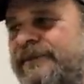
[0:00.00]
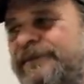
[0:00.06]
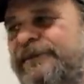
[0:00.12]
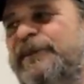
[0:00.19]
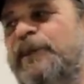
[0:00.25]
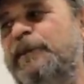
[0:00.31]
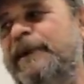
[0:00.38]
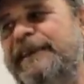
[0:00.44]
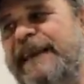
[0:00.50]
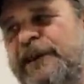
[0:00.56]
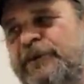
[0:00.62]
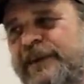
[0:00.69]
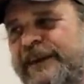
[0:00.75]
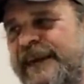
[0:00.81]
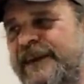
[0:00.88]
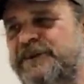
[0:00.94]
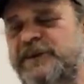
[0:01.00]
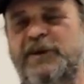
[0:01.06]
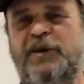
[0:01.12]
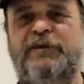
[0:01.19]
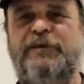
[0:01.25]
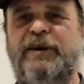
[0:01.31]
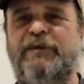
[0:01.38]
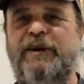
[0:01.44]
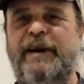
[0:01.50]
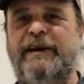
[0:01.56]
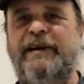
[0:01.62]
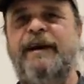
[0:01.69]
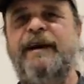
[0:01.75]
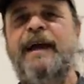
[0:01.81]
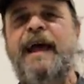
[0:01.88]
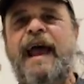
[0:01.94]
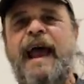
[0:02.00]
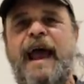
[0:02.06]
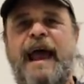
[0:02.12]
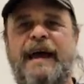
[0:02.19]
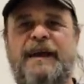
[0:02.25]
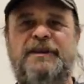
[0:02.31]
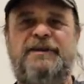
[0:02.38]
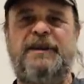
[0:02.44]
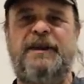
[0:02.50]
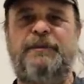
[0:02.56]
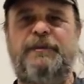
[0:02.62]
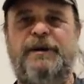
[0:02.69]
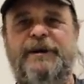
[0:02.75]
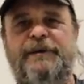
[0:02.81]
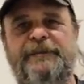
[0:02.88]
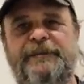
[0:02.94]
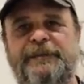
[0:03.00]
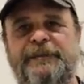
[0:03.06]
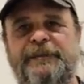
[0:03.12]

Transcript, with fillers: fill my tank with gas and go for a ride. And I'll see you tomorrow.